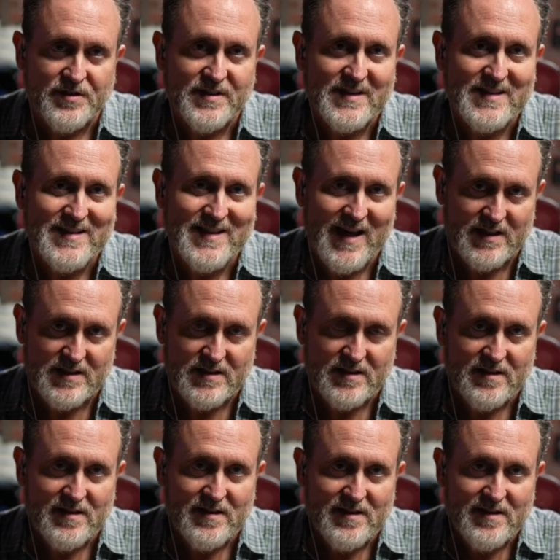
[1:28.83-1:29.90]
success.
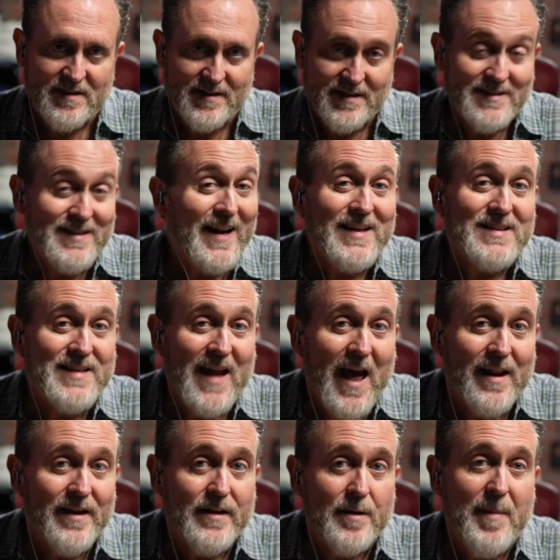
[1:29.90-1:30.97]
Today's
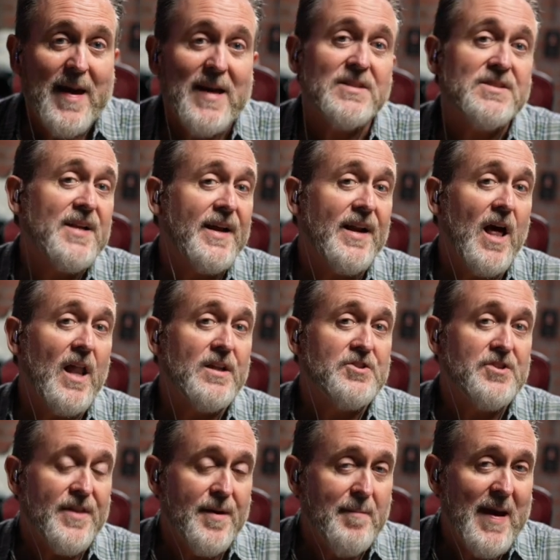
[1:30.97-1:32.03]
talent demands
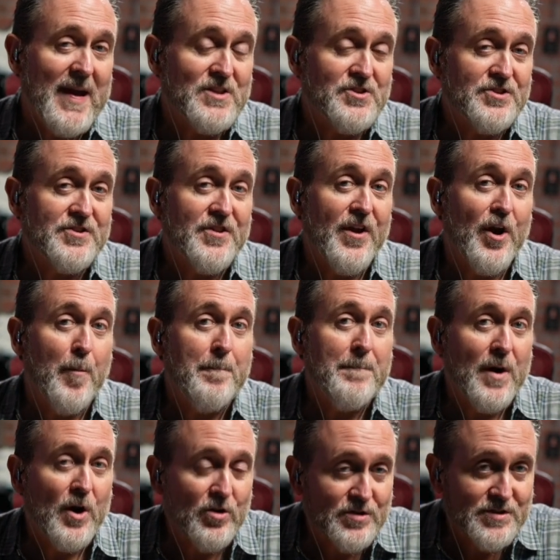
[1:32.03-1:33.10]
technology that matches their
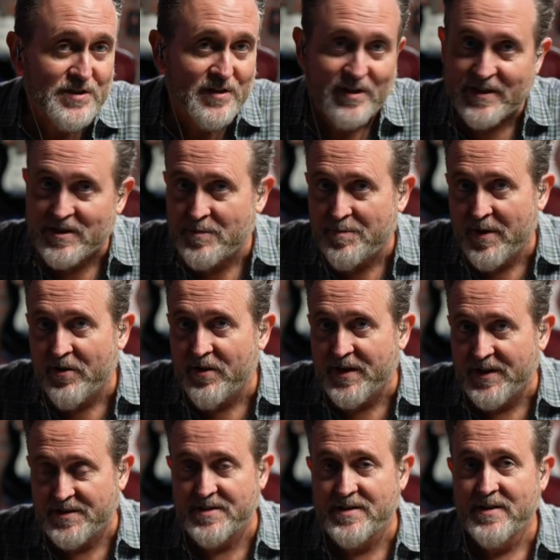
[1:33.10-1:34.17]
personal
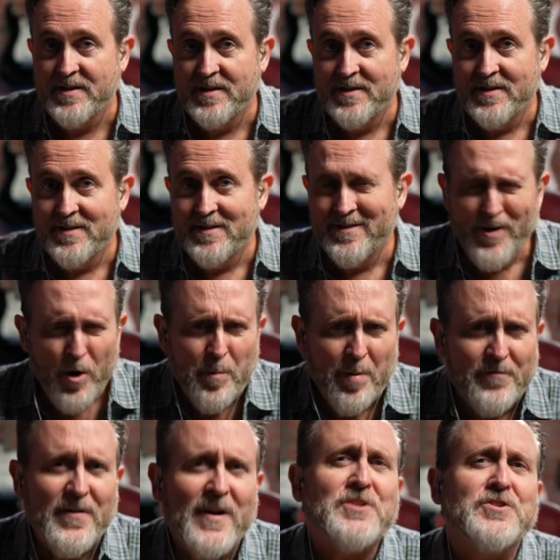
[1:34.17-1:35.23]
experience. No
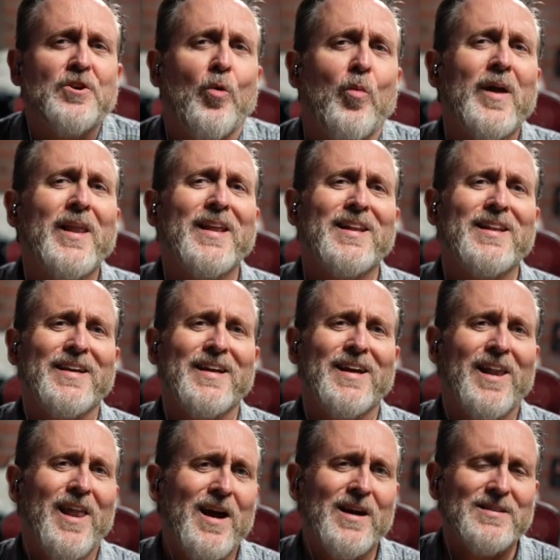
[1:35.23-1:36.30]
professional willingly
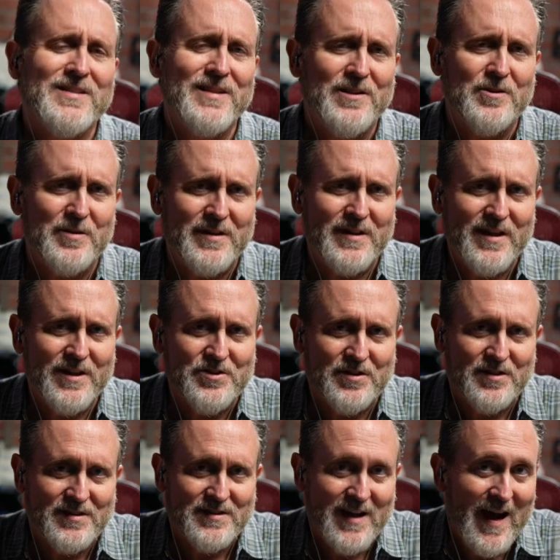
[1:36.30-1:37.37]
clocks into a
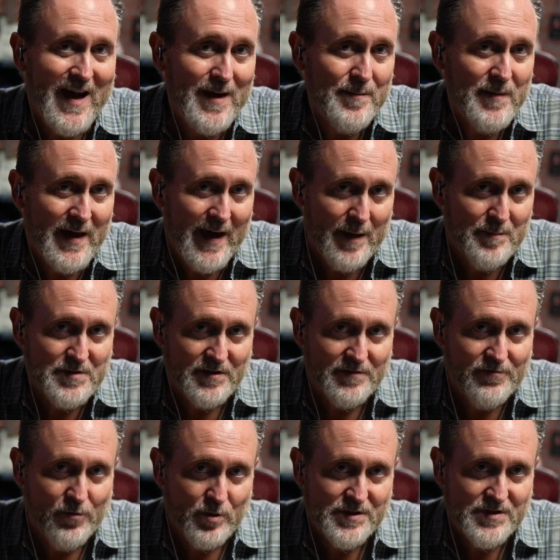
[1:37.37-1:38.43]
digital time capsule
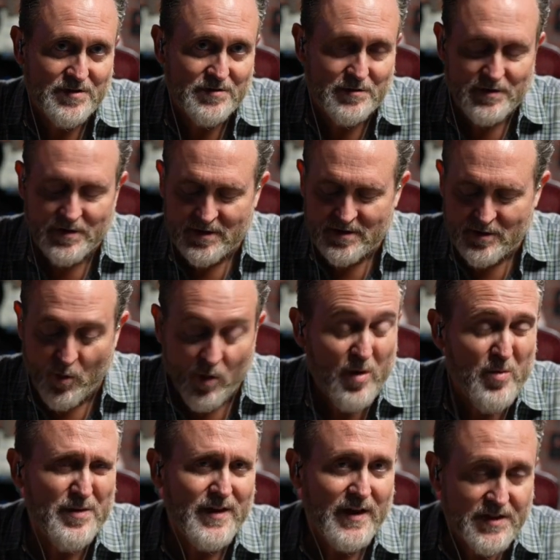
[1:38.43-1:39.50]
forced to work
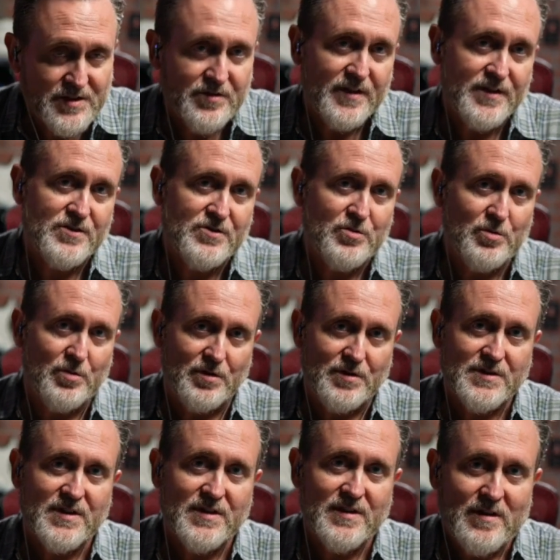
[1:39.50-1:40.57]
with yesterday's
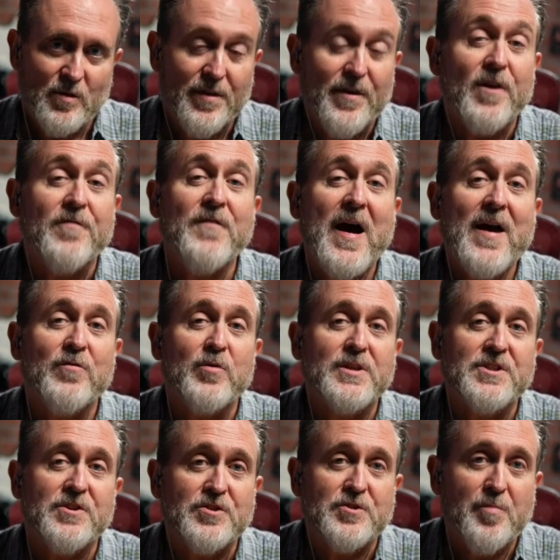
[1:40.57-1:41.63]
tools. Well, there are five
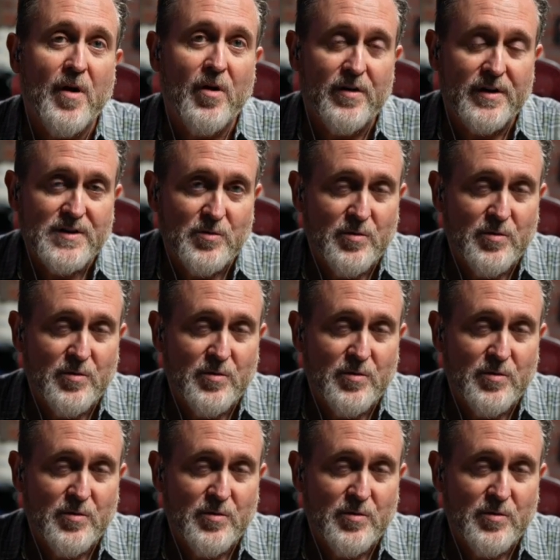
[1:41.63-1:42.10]
research priorities that